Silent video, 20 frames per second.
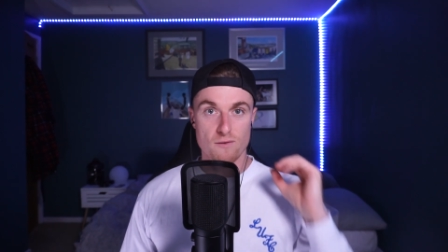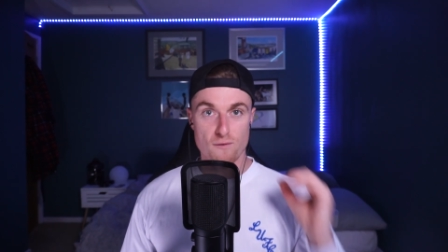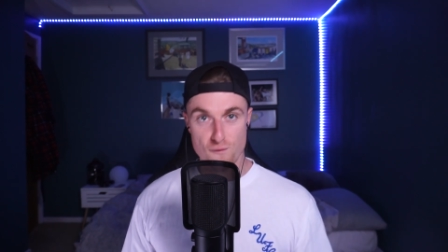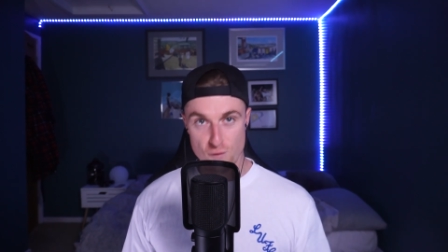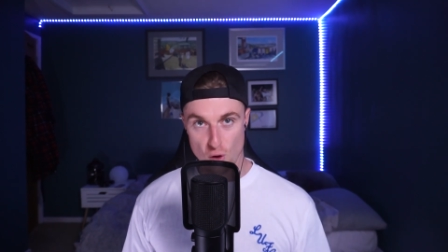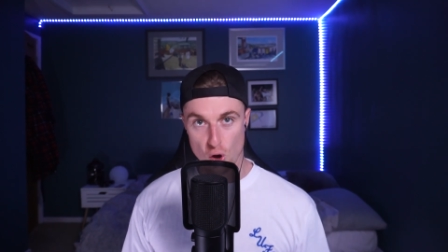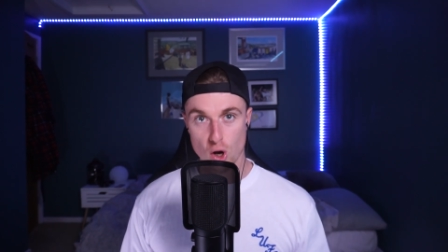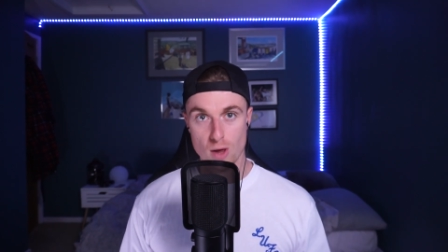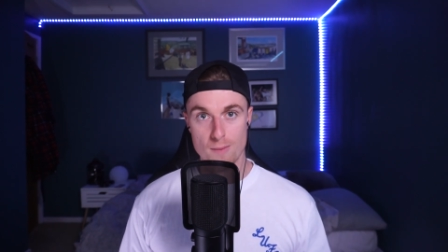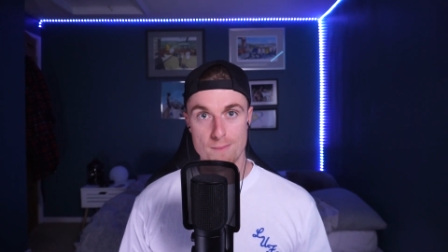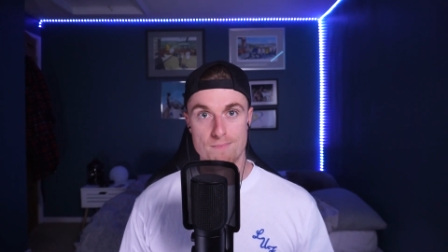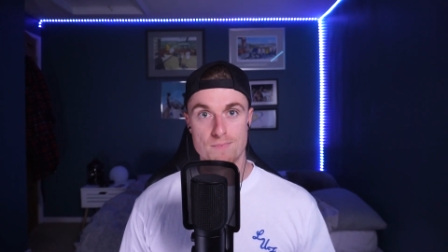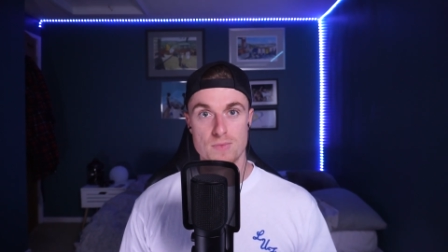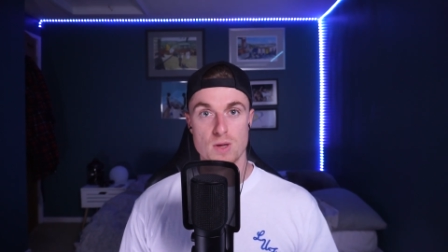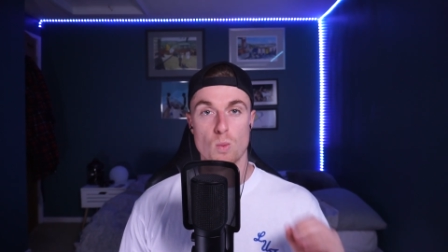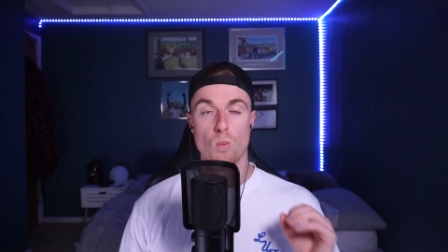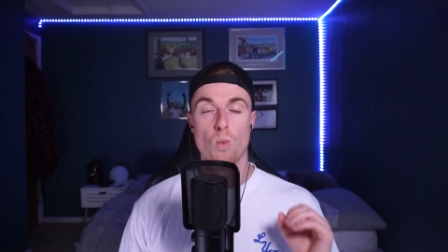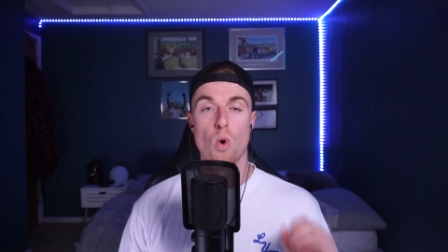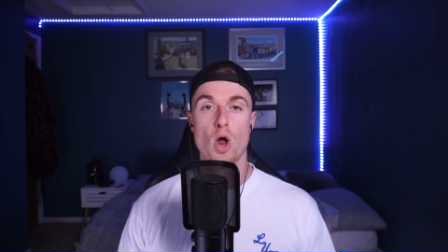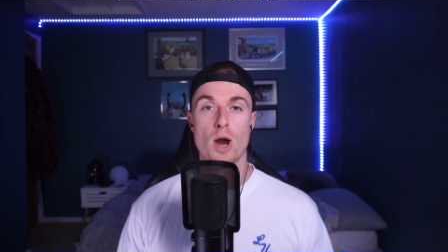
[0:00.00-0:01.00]
Fulham,
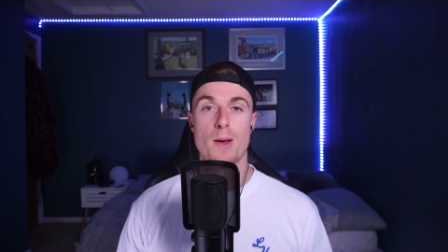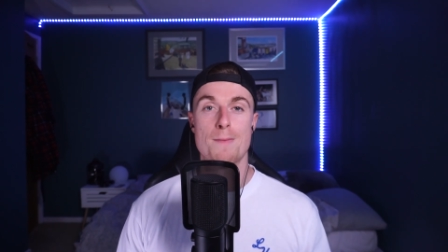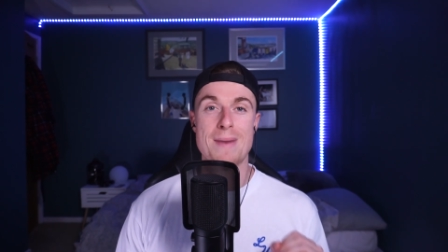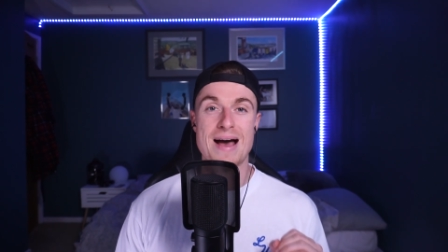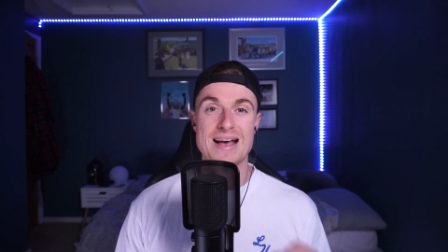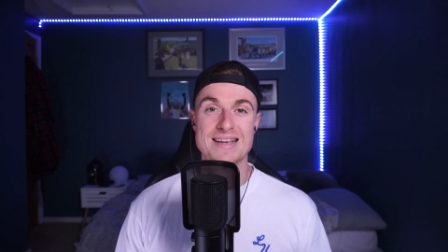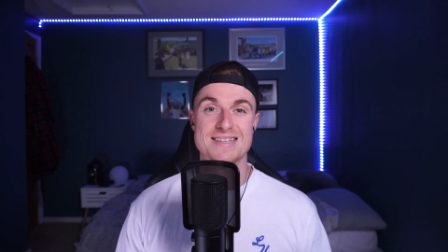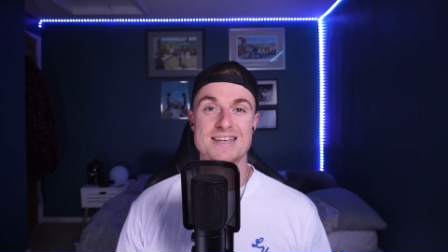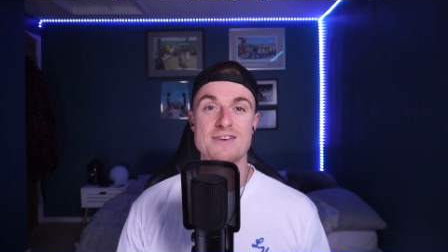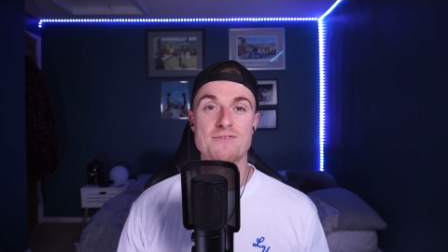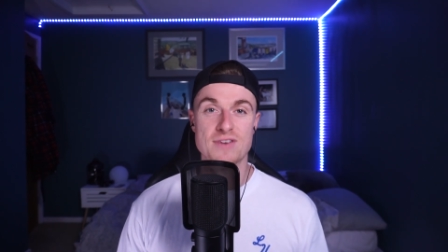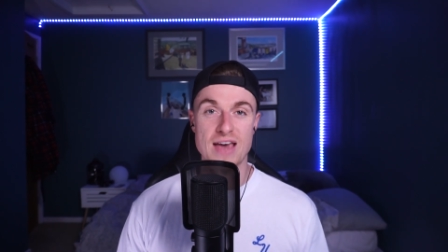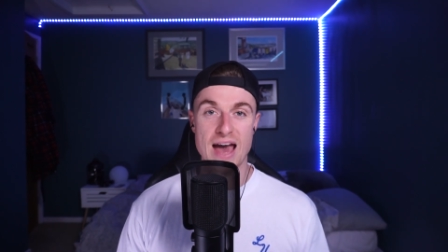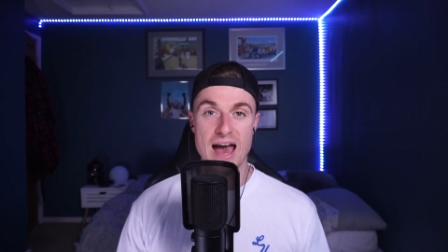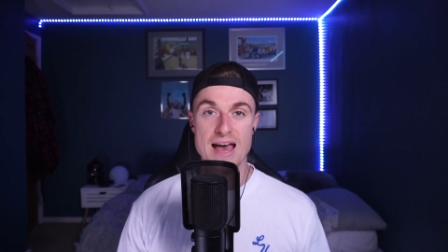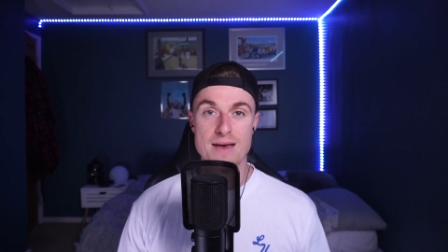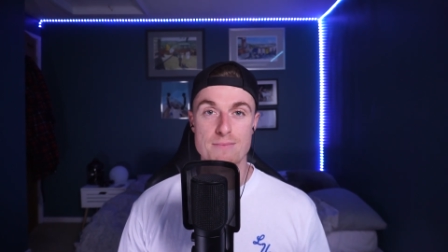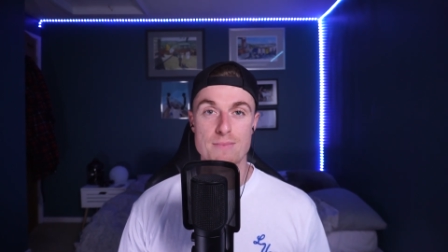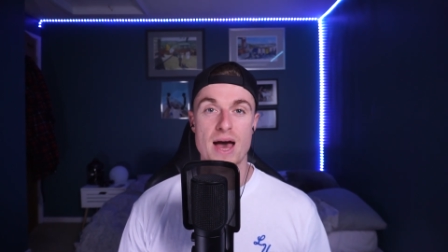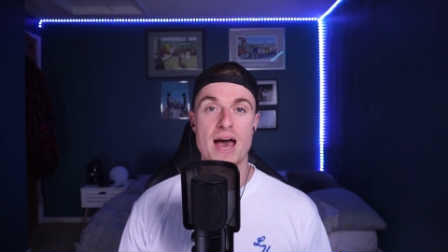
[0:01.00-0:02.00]
what a massive
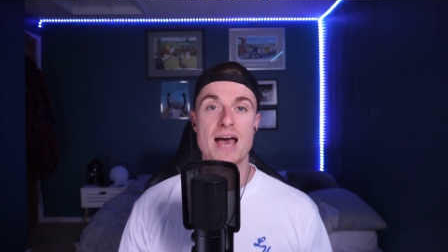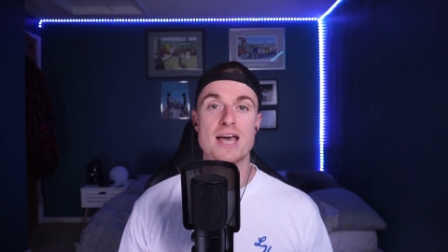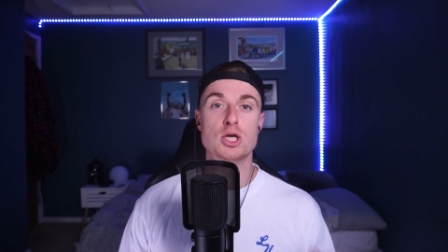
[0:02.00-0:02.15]
game.